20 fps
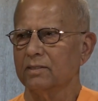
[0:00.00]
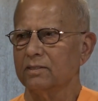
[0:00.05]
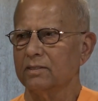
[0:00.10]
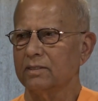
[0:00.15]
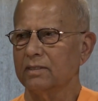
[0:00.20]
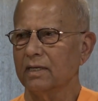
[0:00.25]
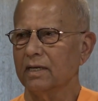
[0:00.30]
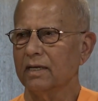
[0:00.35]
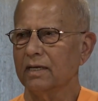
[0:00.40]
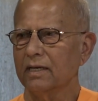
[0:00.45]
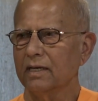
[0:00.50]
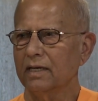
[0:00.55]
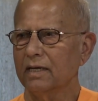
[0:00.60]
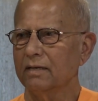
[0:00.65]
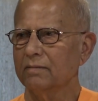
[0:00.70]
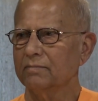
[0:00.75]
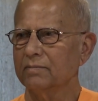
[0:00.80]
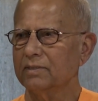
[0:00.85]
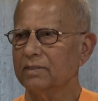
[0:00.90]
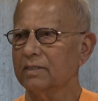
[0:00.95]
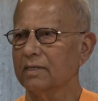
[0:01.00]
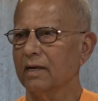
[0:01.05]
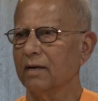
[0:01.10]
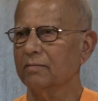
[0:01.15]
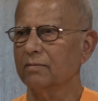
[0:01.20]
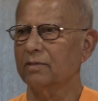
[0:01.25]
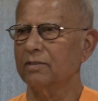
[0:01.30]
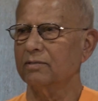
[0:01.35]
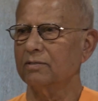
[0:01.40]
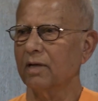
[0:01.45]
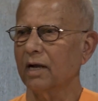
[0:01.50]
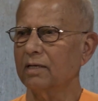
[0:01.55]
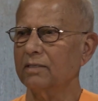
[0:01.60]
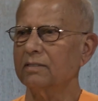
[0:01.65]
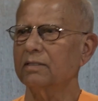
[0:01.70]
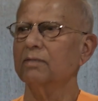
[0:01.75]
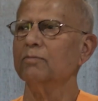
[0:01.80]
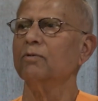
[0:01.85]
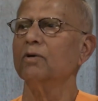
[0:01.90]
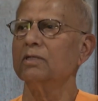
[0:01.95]
Seeing him, Sri Ramakrishna
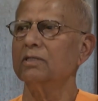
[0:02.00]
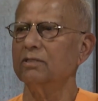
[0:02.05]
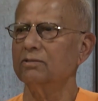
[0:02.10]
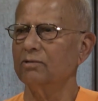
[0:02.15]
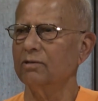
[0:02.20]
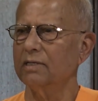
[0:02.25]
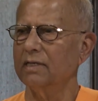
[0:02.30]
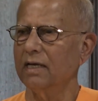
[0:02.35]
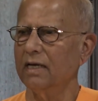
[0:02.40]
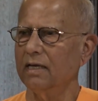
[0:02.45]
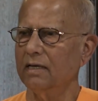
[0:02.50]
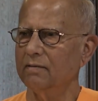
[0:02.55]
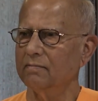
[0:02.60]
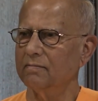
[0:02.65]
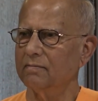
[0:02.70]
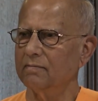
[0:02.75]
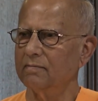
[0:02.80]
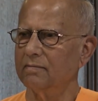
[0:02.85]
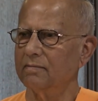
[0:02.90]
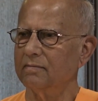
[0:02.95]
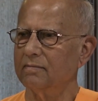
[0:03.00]
asked him, What is your name?